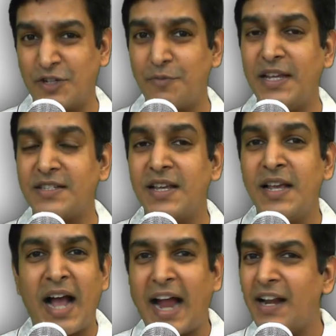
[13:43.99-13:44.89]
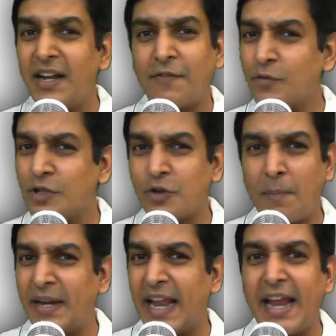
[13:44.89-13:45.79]
which means I didn't have to
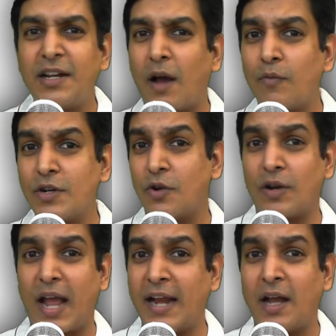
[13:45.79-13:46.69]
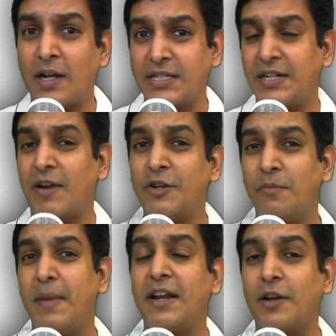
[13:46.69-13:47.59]
stop at 8 hours or 9 hours and try
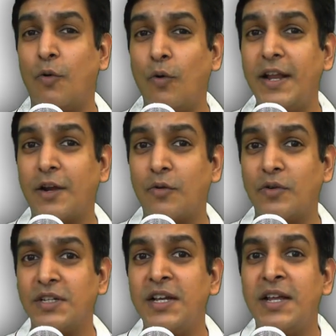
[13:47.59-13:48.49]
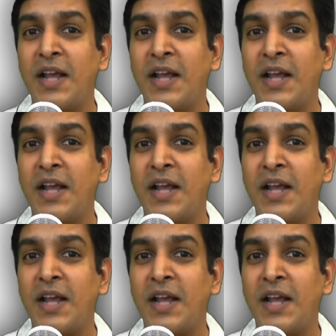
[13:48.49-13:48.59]
to make it a whole day course.